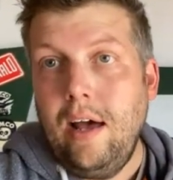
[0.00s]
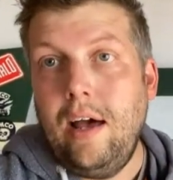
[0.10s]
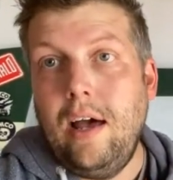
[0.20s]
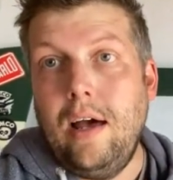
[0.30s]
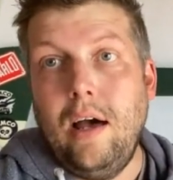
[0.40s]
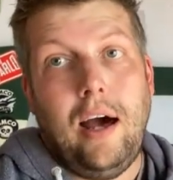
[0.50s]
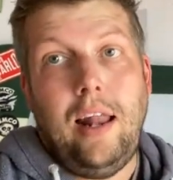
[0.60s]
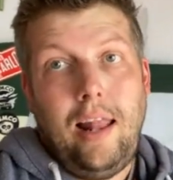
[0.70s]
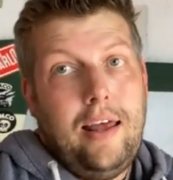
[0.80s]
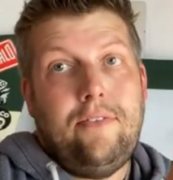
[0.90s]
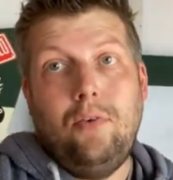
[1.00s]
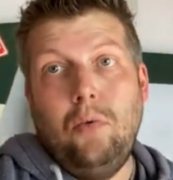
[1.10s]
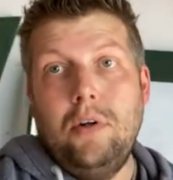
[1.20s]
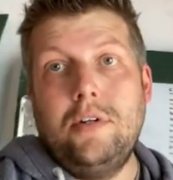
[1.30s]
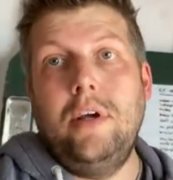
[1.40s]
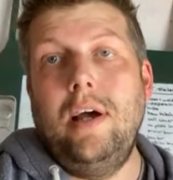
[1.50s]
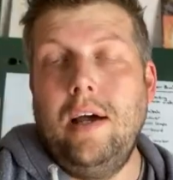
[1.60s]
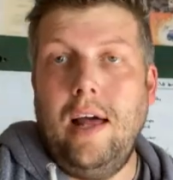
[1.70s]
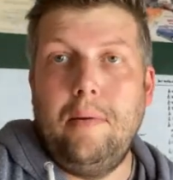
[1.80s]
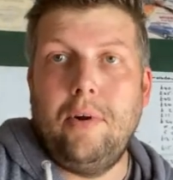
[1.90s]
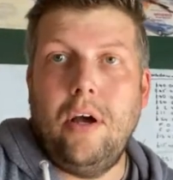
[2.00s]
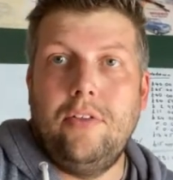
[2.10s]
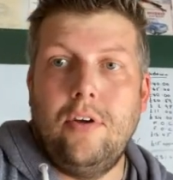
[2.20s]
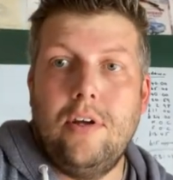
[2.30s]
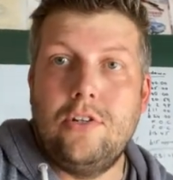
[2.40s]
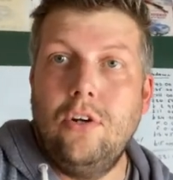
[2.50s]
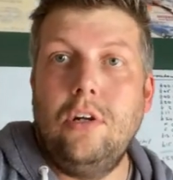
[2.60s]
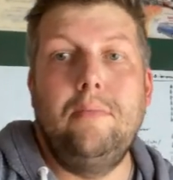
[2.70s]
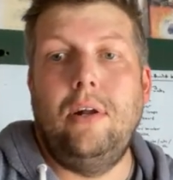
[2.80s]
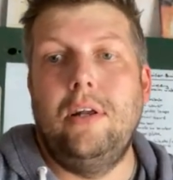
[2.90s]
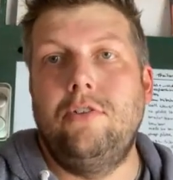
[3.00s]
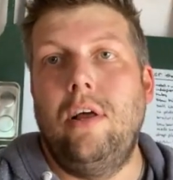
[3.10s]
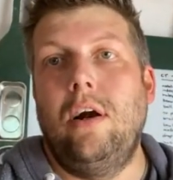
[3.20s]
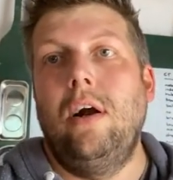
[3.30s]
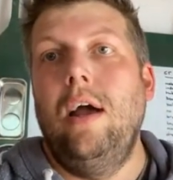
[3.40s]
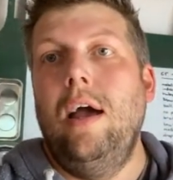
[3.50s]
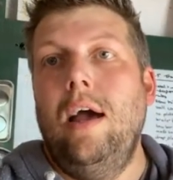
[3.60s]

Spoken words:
And if you want anybody out there is looking to build a trailer